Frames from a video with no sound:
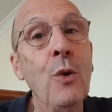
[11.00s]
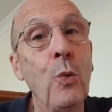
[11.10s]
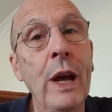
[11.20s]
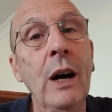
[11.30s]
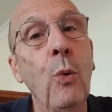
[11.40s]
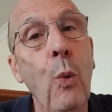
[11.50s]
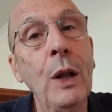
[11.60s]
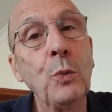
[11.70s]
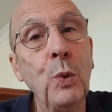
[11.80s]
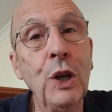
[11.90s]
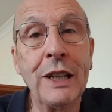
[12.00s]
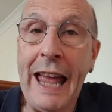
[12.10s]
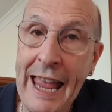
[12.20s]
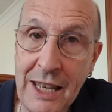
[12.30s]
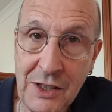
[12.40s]
where one word
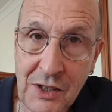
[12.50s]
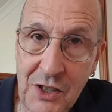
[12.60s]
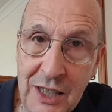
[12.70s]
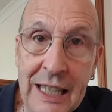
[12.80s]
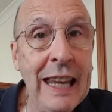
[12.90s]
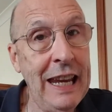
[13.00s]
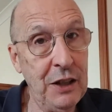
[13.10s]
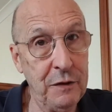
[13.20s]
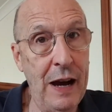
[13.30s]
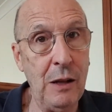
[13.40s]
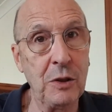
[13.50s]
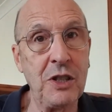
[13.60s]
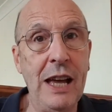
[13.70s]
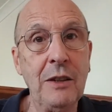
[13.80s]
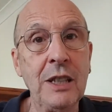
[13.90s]
ends in a vowel
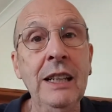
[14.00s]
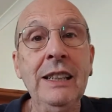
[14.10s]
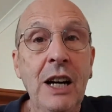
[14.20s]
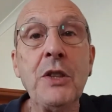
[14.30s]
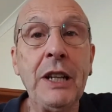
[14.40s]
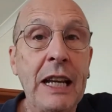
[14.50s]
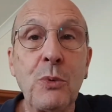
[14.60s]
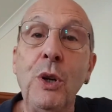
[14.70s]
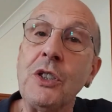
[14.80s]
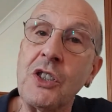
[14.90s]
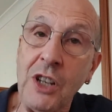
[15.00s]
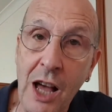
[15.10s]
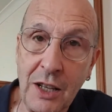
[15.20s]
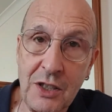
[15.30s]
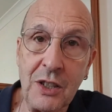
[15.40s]
sound and the next word
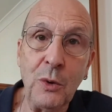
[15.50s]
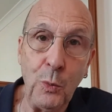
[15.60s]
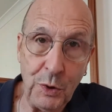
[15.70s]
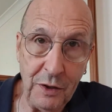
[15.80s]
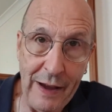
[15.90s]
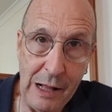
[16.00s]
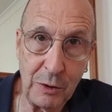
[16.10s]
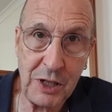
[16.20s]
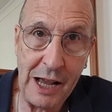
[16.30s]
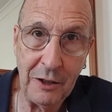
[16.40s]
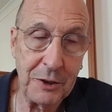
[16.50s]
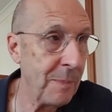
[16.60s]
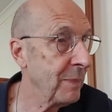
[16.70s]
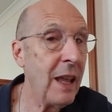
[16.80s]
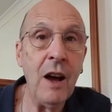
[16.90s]
starts with a vowel sound.
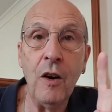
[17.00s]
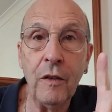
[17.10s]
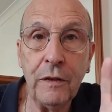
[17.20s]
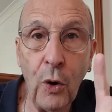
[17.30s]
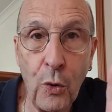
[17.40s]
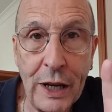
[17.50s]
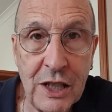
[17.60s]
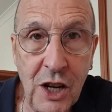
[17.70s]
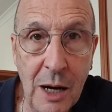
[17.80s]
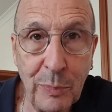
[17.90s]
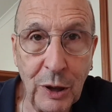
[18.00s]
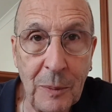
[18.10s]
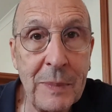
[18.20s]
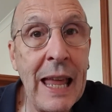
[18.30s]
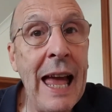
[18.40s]
For
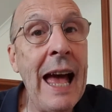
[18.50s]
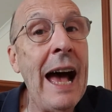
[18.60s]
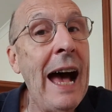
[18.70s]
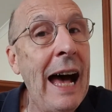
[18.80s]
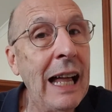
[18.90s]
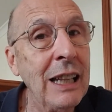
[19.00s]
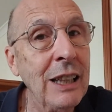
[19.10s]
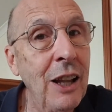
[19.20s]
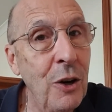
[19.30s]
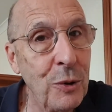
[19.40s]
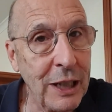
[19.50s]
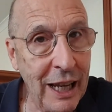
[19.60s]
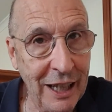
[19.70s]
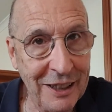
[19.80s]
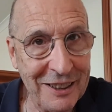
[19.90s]
example, hello
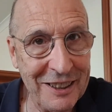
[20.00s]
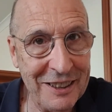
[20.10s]
again.